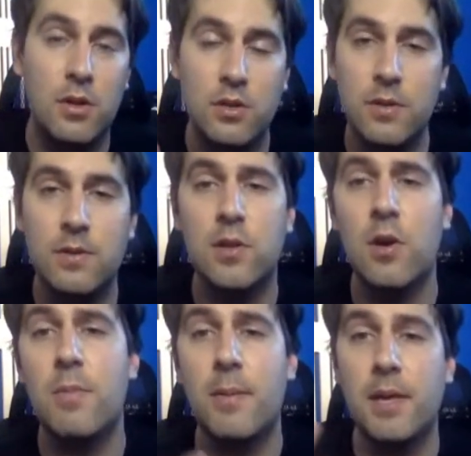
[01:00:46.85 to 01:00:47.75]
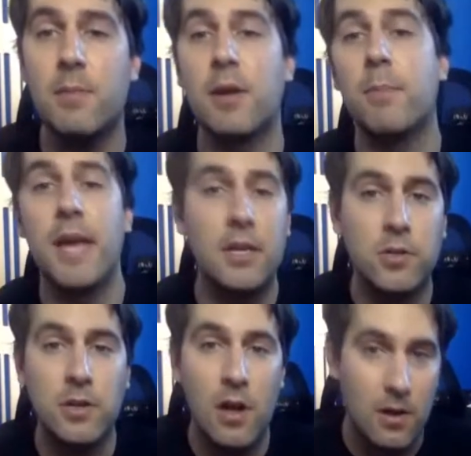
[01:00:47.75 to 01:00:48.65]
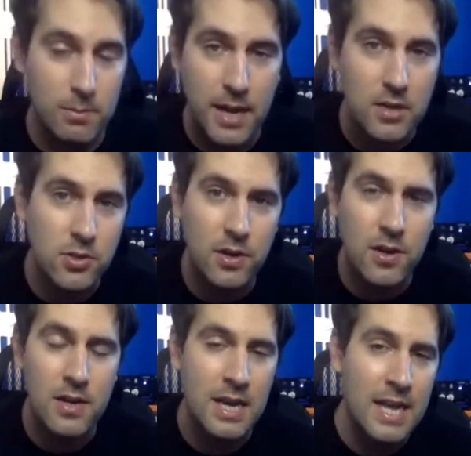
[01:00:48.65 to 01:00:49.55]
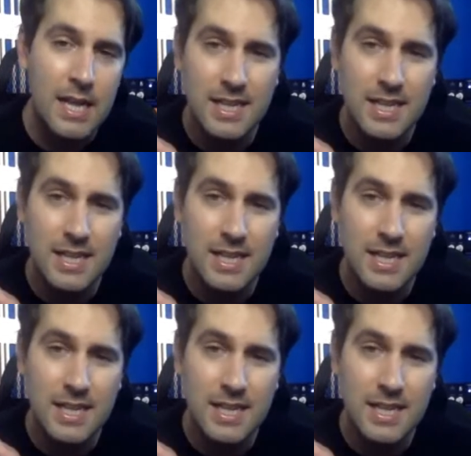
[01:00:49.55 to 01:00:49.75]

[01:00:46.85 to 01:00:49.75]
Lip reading: you can do so by becoming a patron on Patreon.